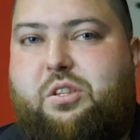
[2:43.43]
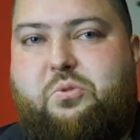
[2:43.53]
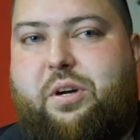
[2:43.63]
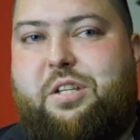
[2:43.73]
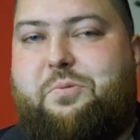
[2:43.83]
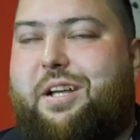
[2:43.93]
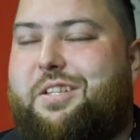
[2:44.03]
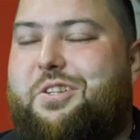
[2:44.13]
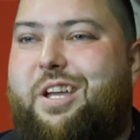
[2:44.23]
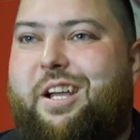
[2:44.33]
twice we had
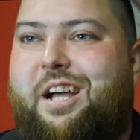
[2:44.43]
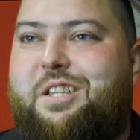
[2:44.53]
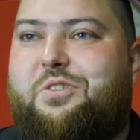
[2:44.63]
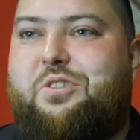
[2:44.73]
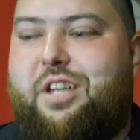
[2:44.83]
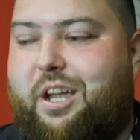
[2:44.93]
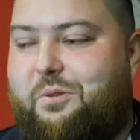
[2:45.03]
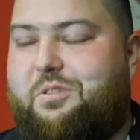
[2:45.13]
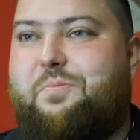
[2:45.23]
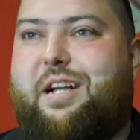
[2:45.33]
to shake hands because he kept
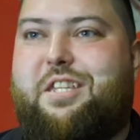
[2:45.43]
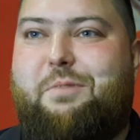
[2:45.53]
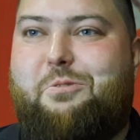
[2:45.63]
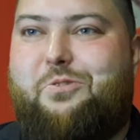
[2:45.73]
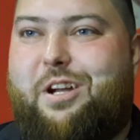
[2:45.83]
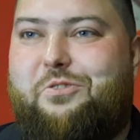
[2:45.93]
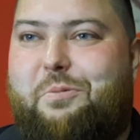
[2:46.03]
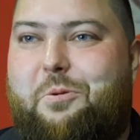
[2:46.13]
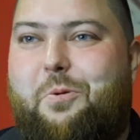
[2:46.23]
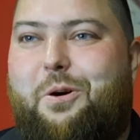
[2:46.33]
going to my table trying to
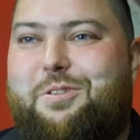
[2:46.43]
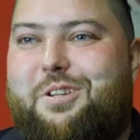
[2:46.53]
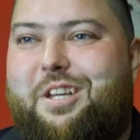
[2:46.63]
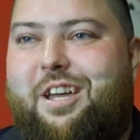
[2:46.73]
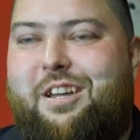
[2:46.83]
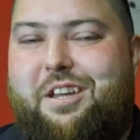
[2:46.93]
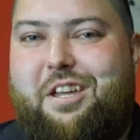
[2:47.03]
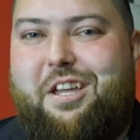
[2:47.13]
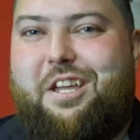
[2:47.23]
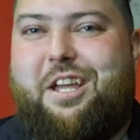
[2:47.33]
drink me water. He
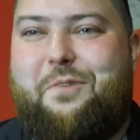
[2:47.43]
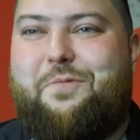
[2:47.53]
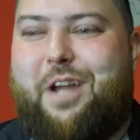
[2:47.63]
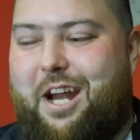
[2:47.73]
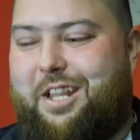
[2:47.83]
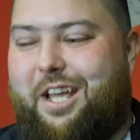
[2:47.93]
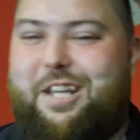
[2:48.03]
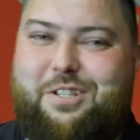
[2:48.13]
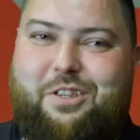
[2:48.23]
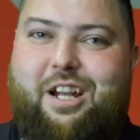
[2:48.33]
kept forgetting that
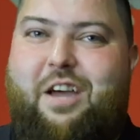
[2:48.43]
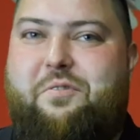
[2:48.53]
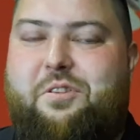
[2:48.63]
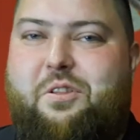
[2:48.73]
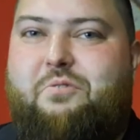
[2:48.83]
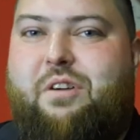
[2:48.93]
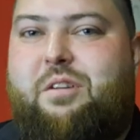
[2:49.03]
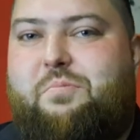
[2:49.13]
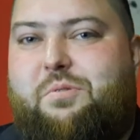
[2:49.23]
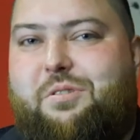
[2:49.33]
he's on the left and on the
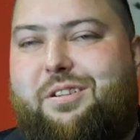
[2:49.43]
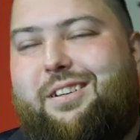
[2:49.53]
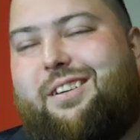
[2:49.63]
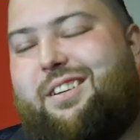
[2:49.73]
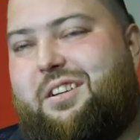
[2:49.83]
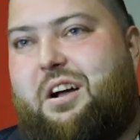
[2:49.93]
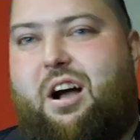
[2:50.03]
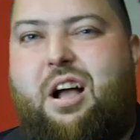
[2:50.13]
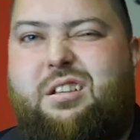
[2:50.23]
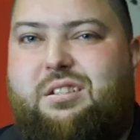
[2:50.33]
right. But
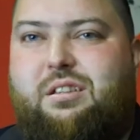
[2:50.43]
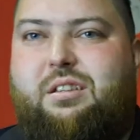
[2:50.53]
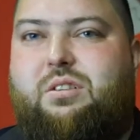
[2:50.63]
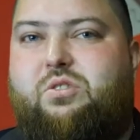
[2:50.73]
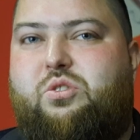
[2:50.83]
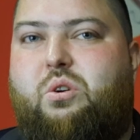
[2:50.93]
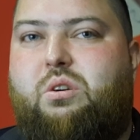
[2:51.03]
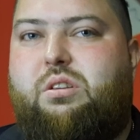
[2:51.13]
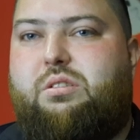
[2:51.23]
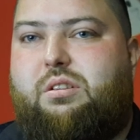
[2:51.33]
it's a little
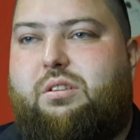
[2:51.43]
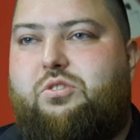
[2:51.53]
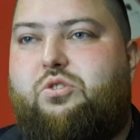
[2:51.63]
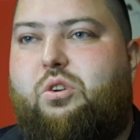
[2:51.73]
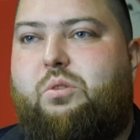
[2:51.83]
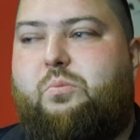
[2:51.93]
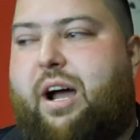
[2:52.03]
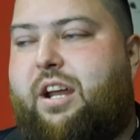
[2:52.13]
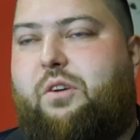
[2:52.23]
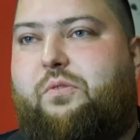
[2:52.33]
joke. You can joke,
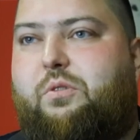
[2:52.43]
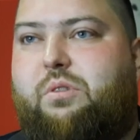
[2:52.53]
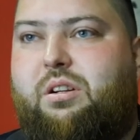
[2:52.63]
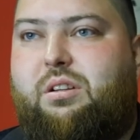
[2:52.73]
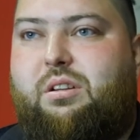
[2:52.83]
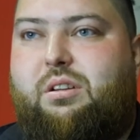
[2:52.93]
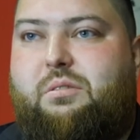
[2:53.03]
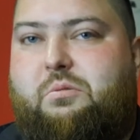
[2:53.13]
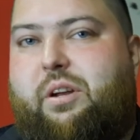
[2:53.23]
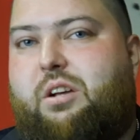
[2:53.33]
why not for a win?
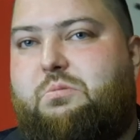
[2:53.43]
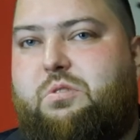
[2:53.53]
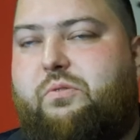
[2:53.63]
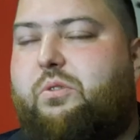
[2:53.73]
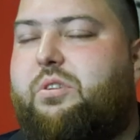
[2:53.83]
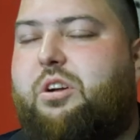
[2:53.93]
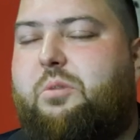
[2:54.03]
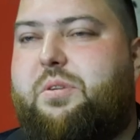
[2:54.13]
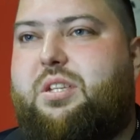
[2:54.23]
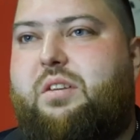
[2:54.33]
And when it comes to throwing, you've got
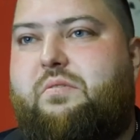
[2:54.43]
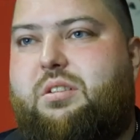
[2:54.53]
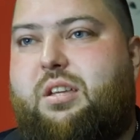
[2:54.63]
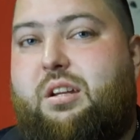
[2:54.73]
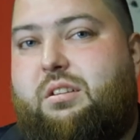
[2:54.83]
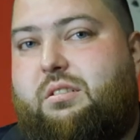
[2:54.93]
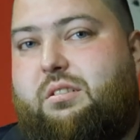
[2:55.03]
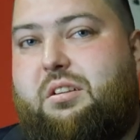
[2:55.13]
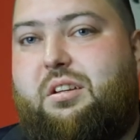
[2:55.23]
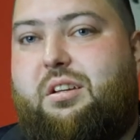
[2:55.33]
to be serious then. And
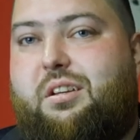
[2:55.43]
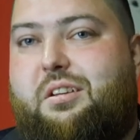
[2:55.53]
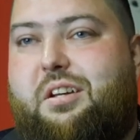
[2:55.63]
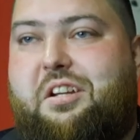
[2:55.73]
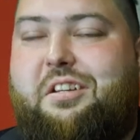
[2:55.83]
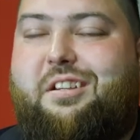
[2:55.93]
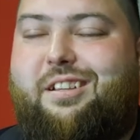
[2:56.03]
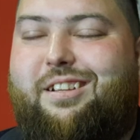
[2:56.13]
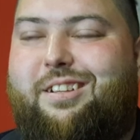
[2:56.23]
I did.